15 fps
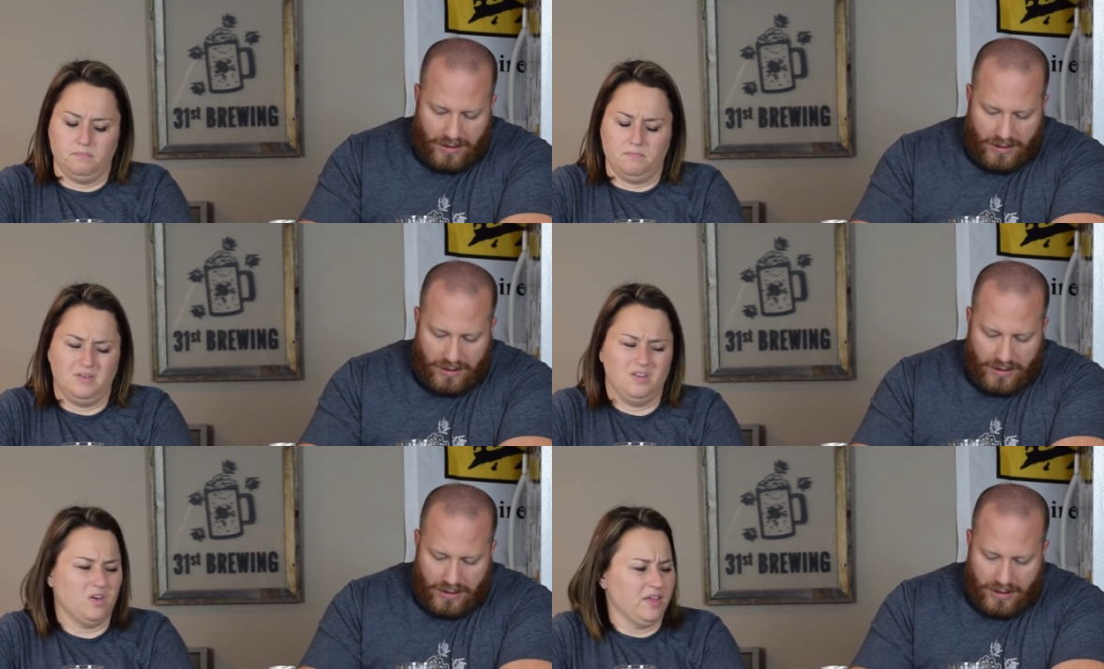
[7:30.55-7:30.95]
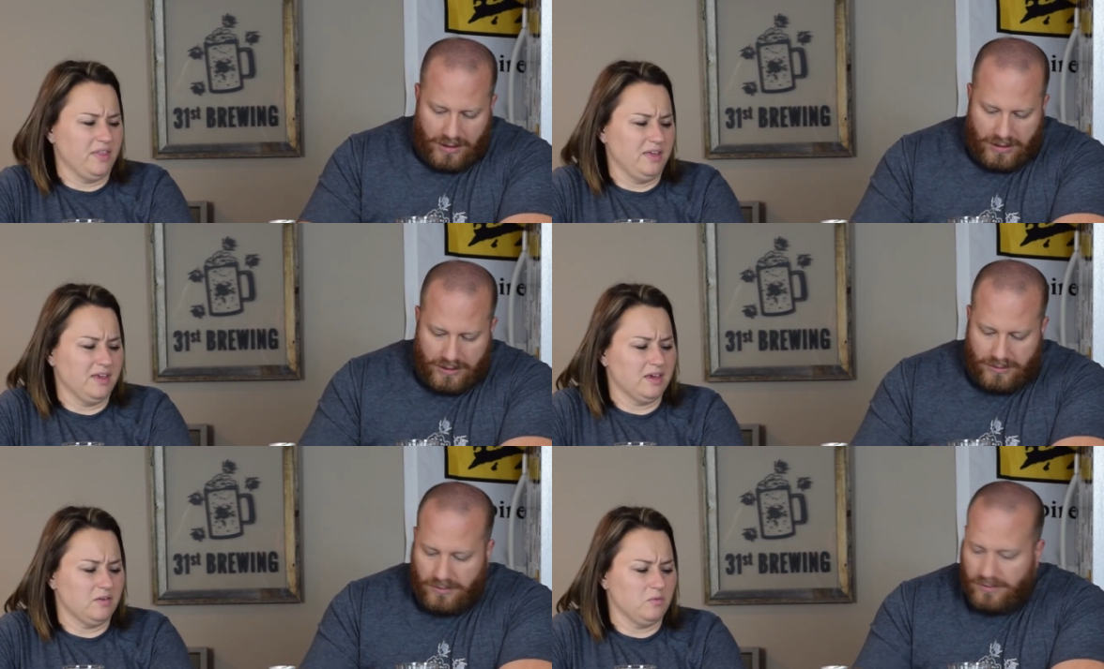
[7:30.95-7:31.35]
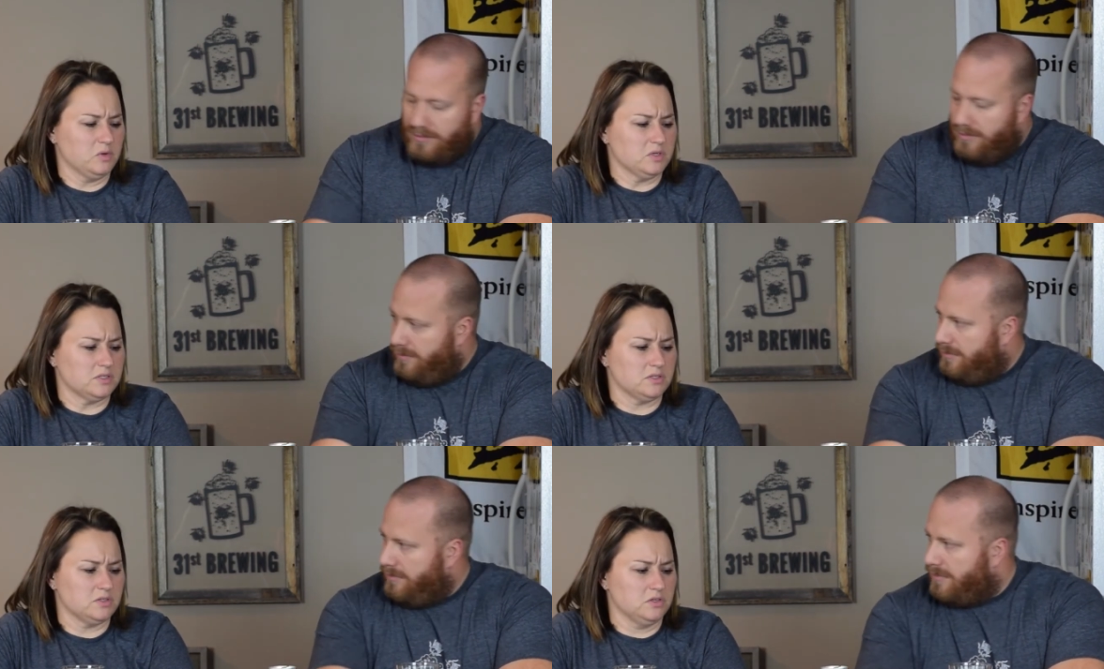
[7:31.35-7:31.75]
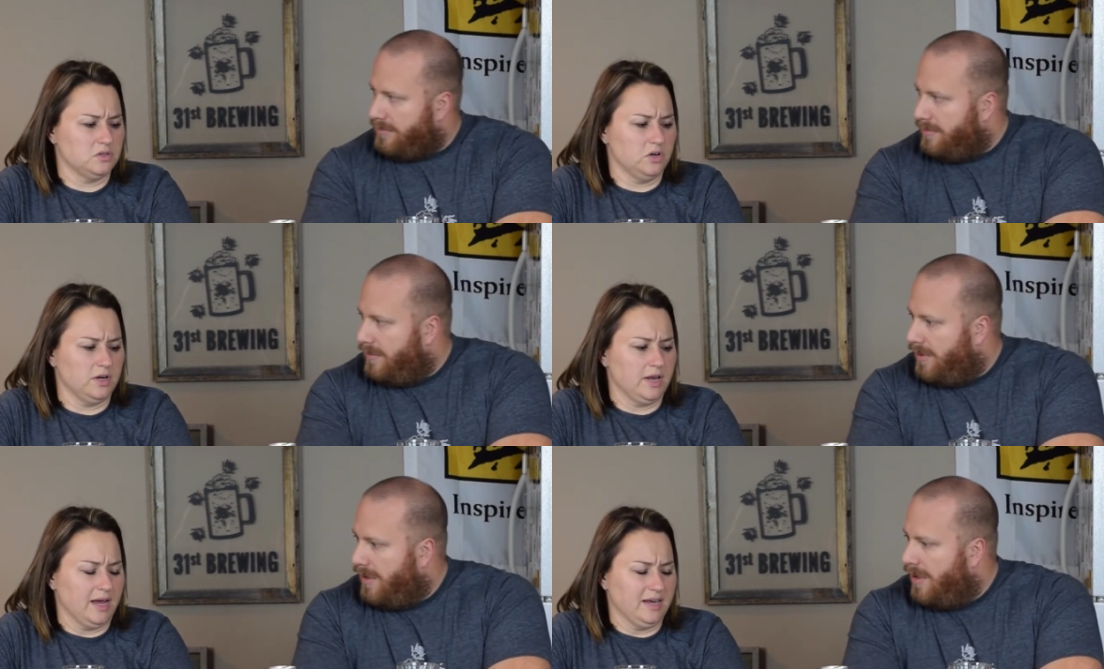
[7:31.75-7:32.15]
Speaker 1: no, I think it was
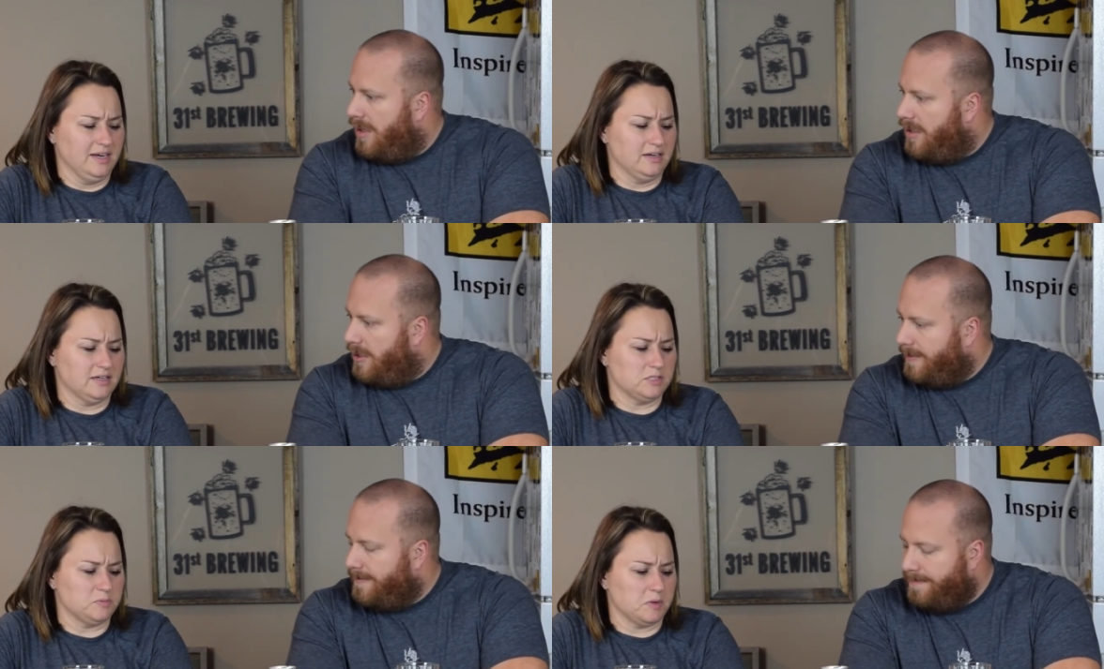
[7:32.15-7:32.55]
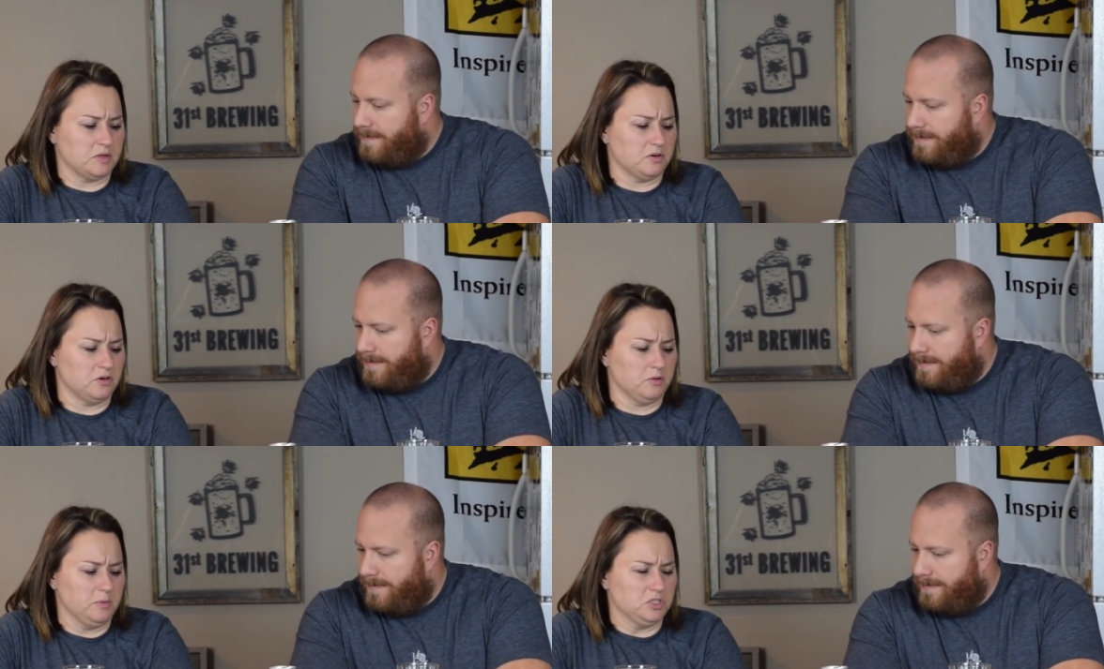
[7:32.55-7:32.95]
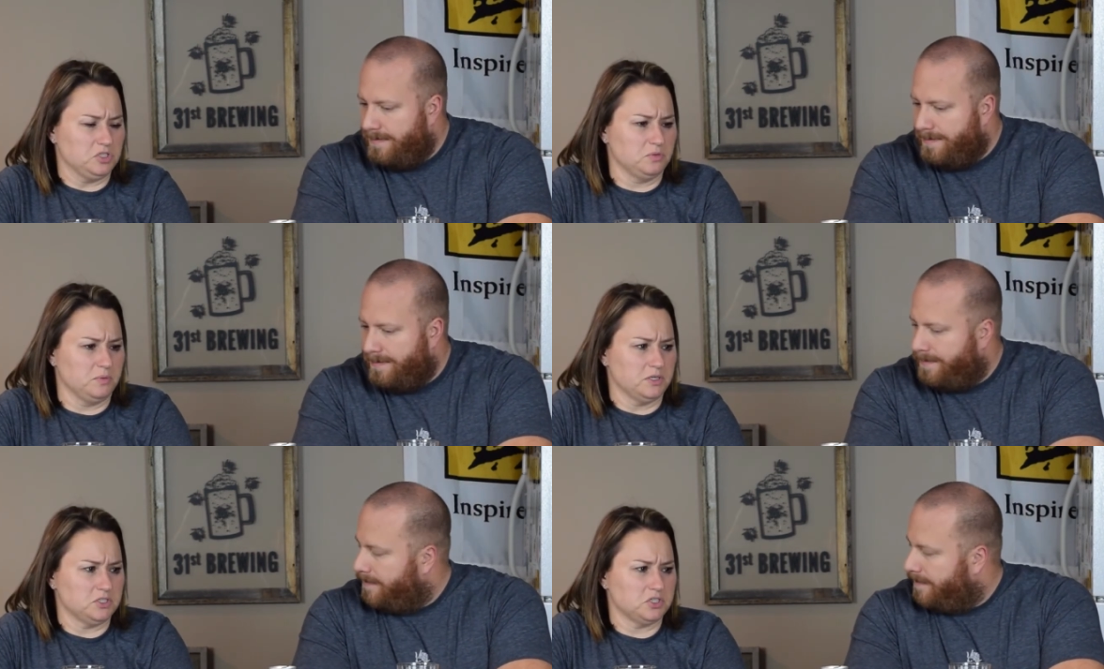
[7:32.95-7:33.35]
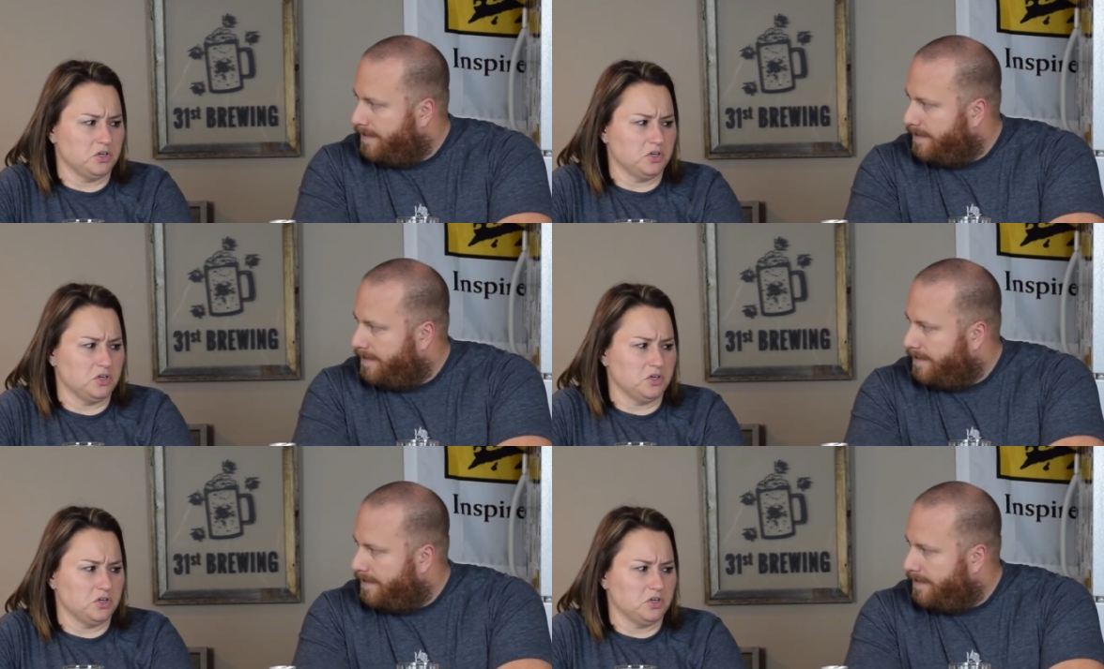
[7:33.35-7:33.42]
good. I didn't expect there to be too much